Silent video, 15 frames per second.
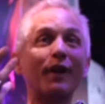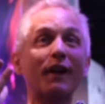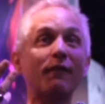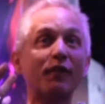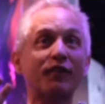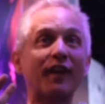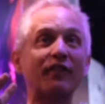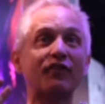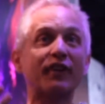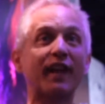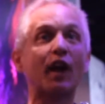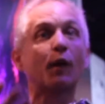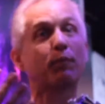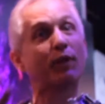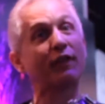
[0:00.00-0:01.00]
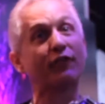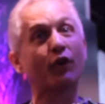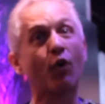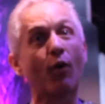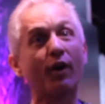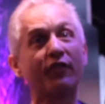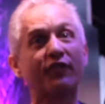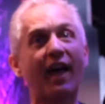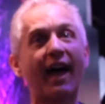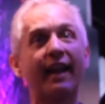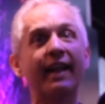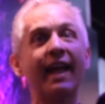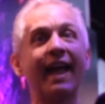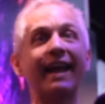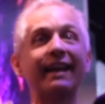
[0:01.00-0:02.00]
3 different sets a year plus a core
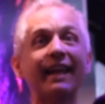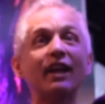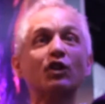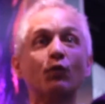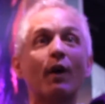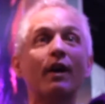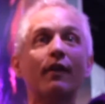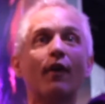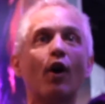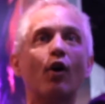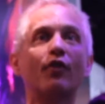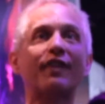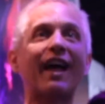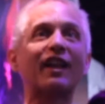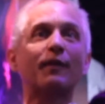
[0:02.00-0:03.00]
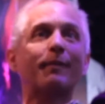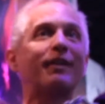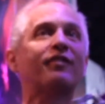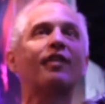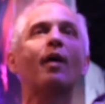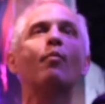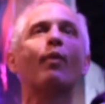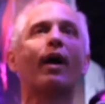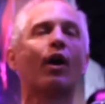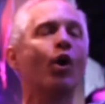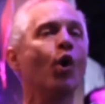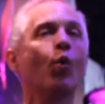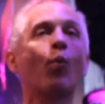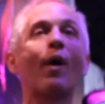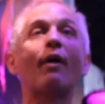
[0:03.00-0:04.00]
set, and each one of those has to be somewhere.
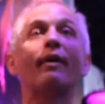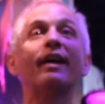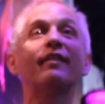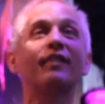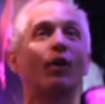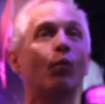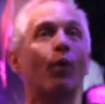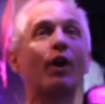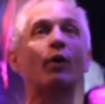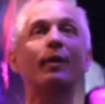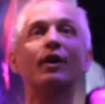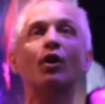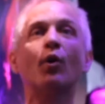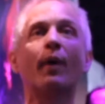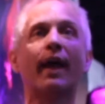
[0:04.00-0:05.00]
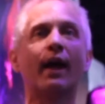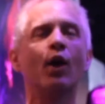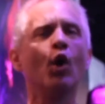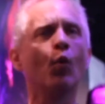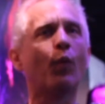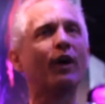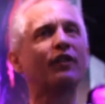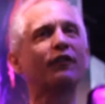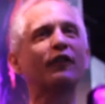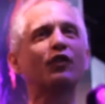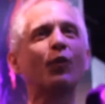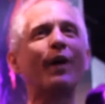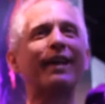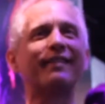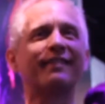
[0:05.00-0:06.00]
Where is it? What are we doing? What's the
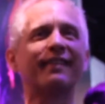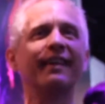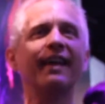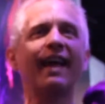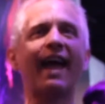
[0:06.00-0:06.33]
twist?